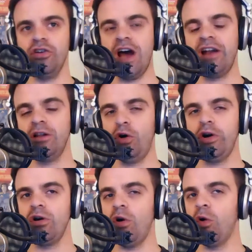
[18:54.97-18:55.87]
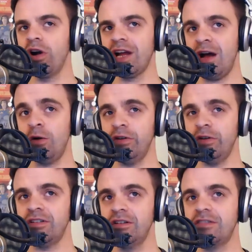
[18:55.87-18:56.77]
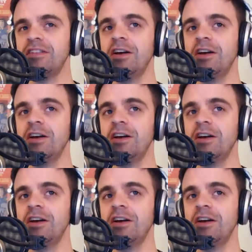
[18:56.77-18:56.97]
not a lawyer or accountant, so